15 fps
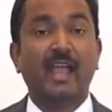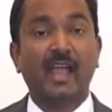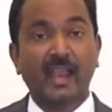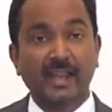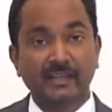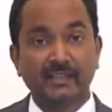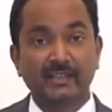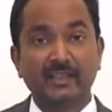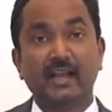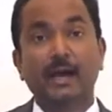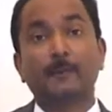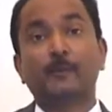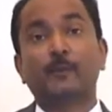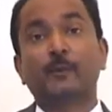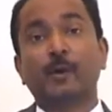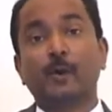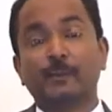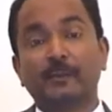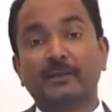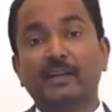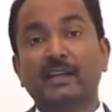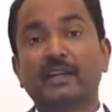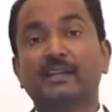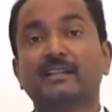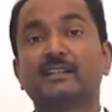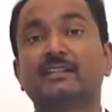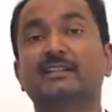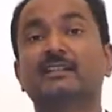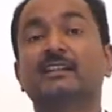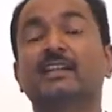at
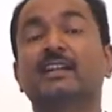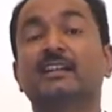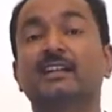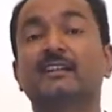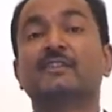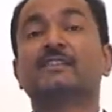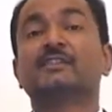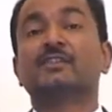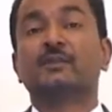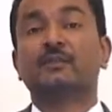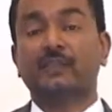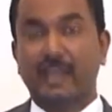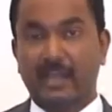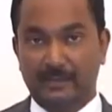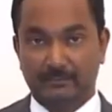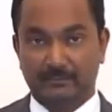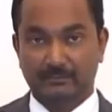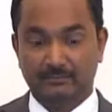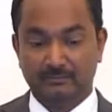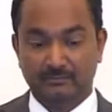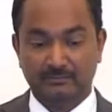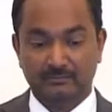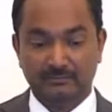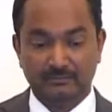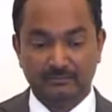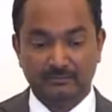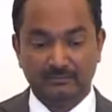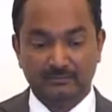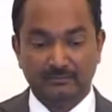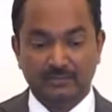appropriate intervals of time.
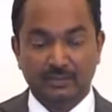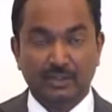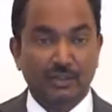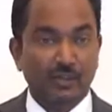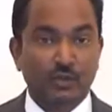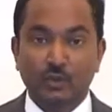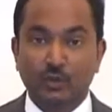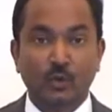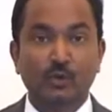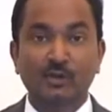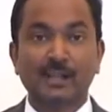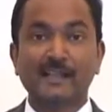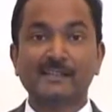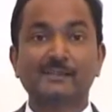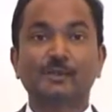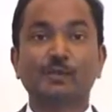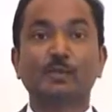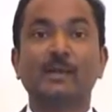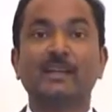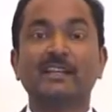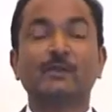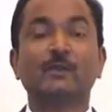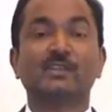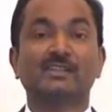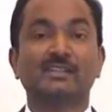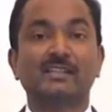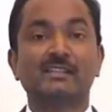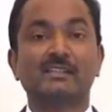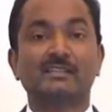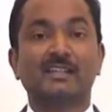Don't ask too many
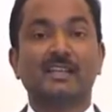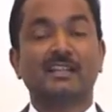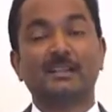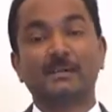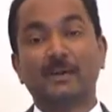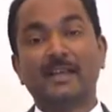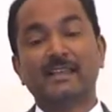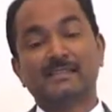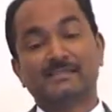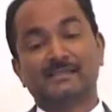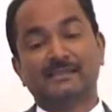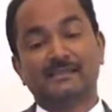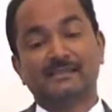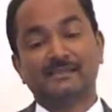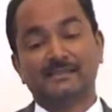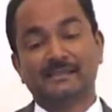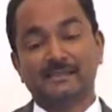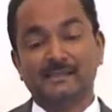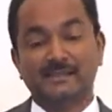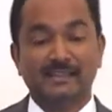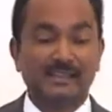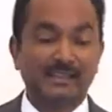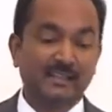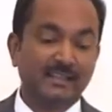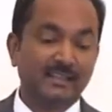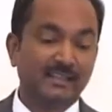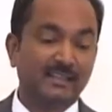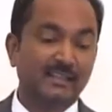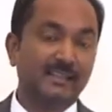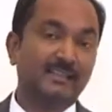questions, otherwise
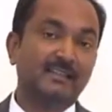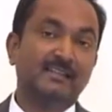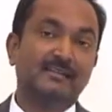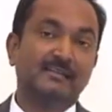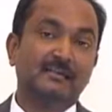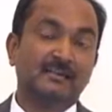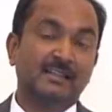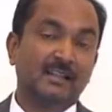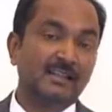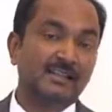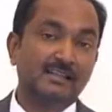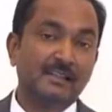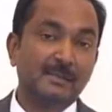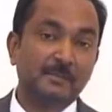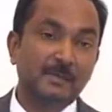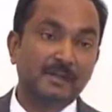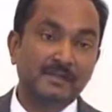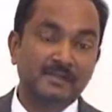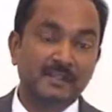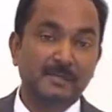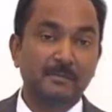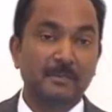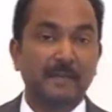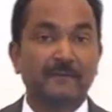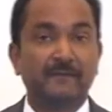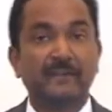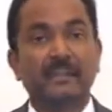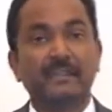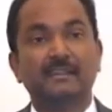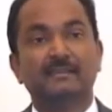the concerned person may
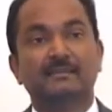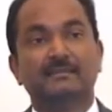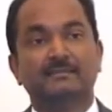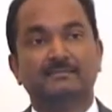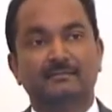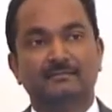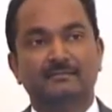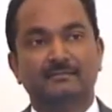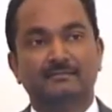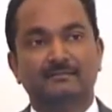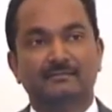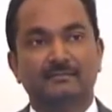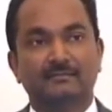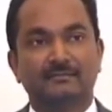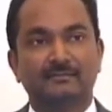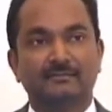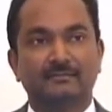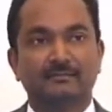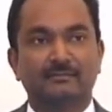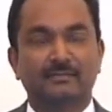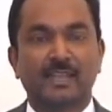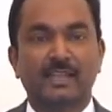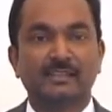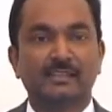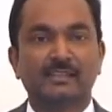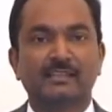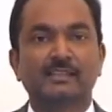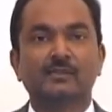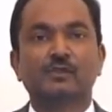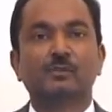feel that
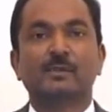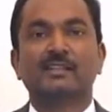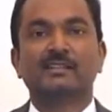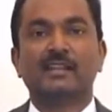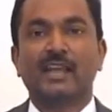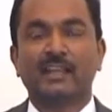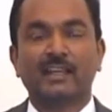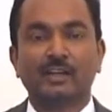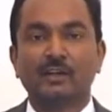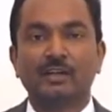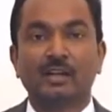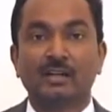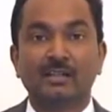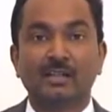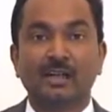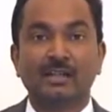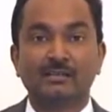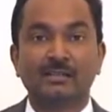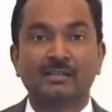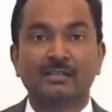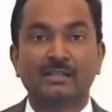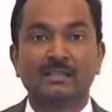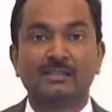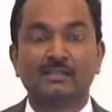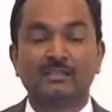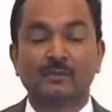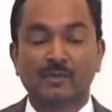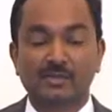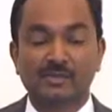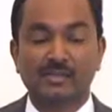this is too much, I cannot answer these
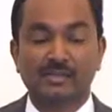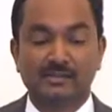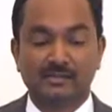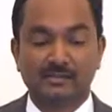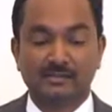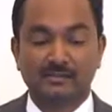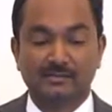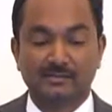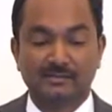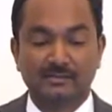questions.